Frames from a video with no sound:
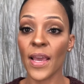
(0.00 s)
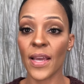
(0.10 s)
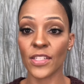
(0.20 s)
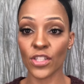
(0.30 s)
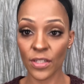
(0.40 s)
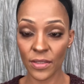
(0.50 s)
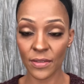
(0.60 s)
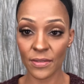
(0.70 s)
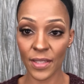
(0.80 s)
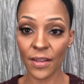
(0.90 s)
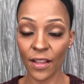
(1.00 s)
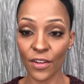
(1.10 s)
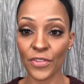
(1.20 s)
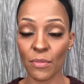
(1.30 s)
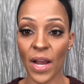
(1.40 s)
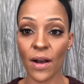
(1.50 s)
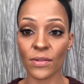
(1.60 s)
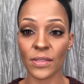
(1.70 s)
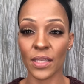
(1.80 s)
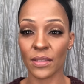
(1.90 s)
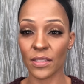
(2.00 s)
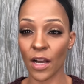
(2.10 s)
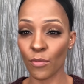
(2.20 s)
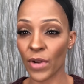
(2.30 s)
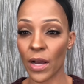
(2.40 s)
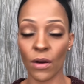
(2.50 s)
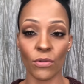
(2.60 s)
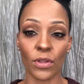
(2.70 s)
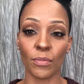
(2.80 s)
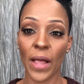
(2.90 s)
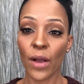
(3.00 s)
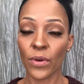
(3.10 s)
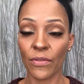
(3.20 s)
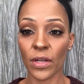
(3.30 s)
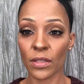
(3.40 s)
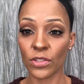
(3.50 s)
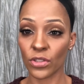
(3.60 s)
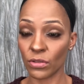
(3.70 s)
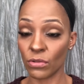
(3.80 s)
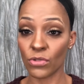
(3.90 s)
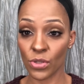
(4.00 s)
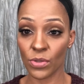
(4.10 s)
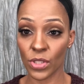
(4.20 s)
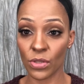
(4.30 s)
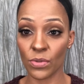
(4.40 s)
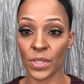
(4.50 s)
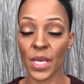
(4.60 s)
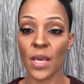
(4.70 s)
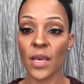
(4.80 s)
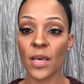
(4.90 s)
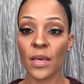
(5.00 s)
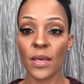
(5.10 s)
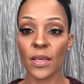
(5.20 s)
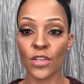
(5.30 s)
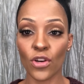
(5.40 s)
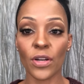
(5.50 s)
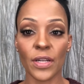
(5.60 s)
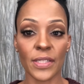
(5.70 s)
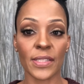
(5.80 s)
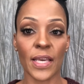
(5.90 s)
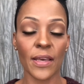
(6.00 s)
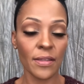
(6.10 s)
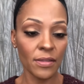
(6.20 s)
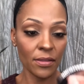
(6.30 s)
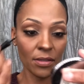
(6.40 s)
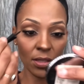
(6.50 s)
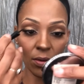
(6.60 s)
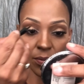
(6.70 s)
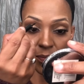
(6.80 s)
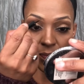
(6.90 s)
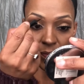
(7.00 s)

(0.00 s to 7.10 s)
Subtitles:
and turn the color of your brows, like the dark brown or the black, whatever color you choose to use, you're gonna see it. So